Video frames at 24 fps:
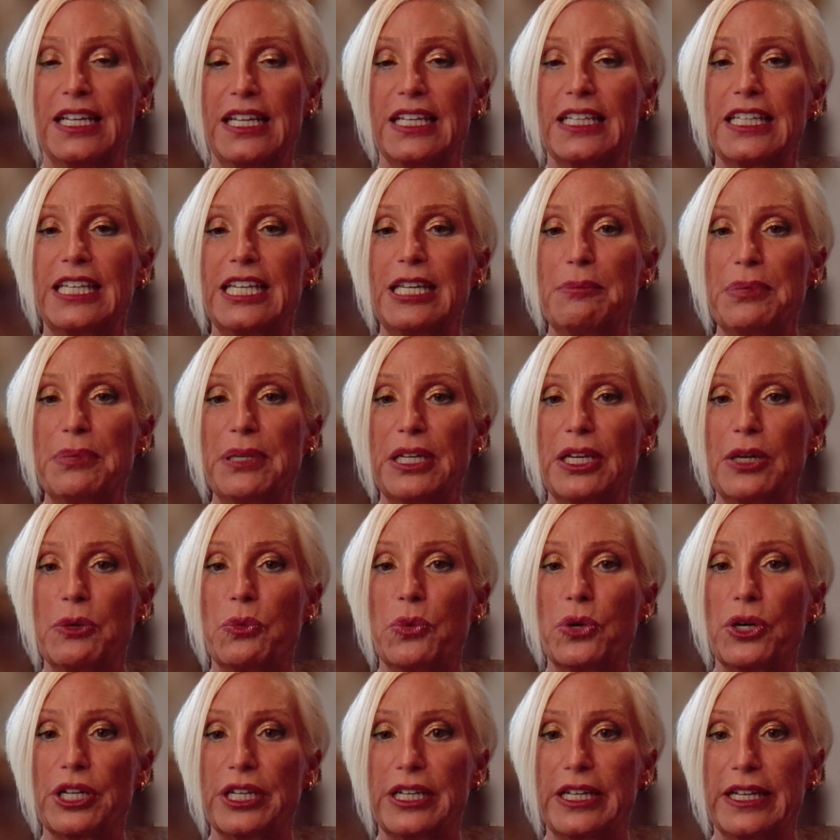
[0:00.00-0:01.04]
Keeping it
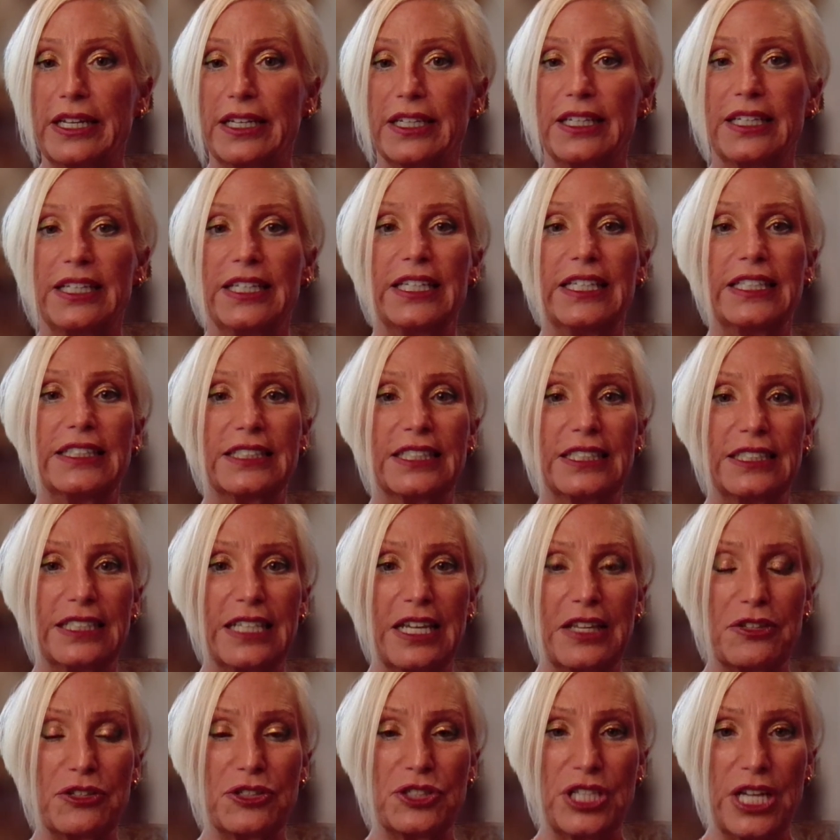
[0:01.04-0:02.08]
working is
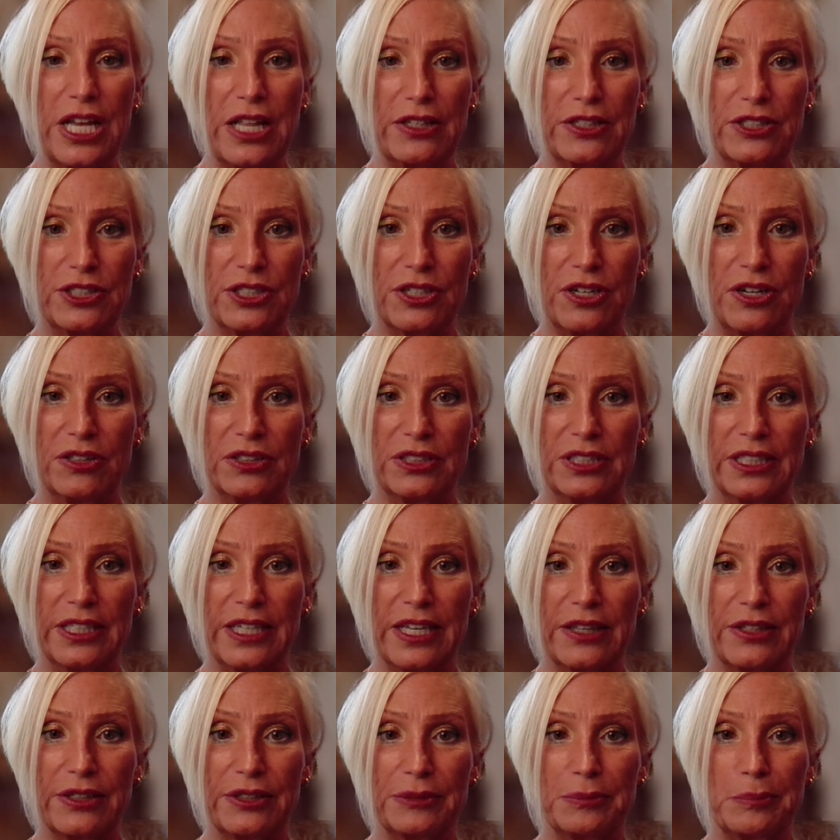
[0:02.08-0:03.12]
another challenge
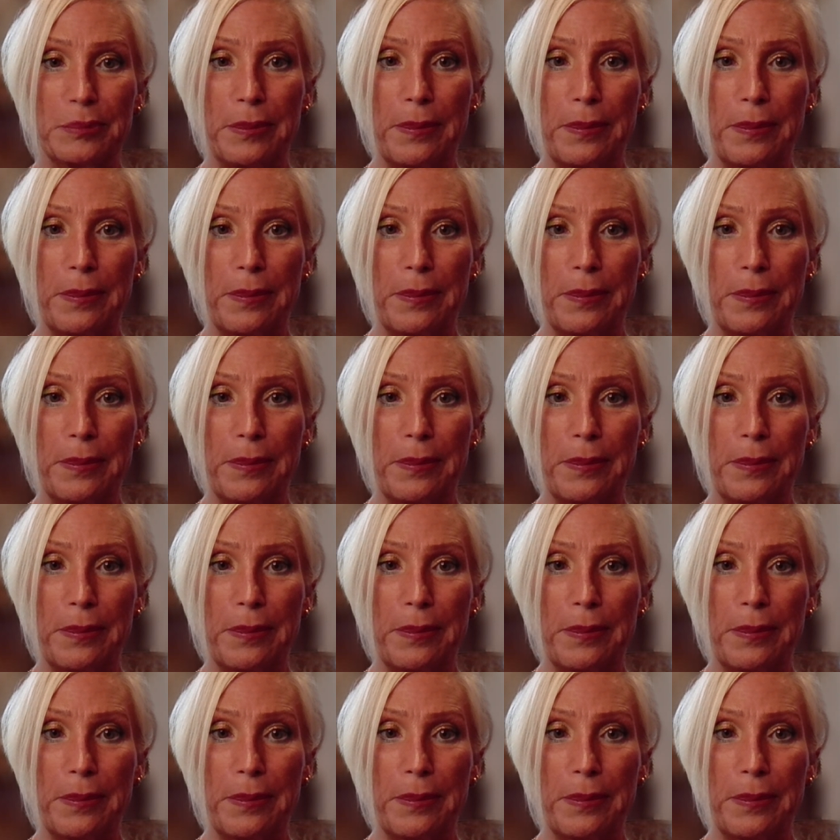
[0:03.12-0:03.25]
altogether.